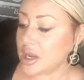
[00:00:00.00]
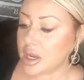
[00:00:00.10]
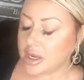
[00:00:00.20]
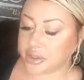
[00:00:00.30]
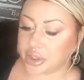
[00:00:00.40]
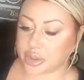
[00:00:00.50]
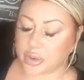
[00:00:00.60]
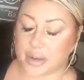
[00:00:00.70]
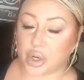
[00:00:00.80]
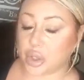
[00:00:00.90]
I'm
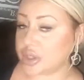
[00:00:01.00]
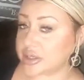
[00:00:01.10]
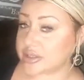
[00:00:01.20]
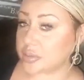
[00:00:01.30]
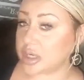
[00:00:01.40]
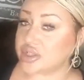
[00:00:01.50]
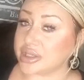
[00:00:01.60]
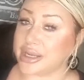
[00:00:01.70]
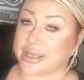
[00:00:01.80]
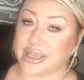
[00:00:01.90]
hurting so much that I
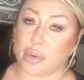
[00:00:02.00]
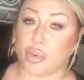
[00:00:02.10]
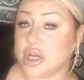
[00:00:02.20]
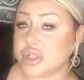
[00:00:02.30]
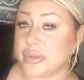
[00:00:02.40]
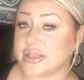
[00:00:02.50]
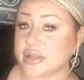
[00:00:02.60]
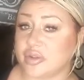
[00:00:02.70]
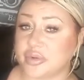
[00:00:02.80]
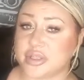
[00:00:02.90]
can't wash myself
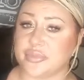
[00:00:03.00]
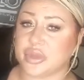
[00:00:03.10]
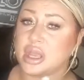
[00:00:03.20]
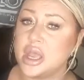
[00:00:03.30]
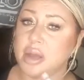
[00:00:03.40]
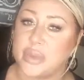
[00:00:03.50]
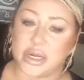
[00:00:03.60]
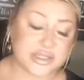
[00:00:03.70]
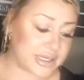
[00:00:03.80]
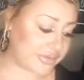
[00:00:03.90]
or something, better
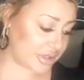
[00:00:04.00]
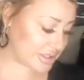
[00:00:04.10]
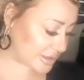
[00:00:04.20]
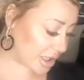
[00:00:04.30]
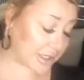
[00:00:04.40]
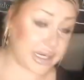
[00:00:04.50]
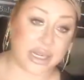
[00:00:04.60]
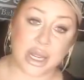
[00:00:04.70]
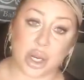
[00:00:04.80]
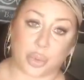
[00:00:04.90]
safe than sorry,
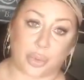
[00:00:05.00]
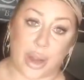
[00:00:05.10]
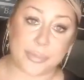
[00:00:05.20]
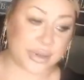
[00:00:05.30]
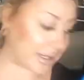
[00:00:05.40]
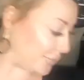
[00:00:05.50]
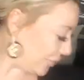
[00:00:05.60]
wrap it up.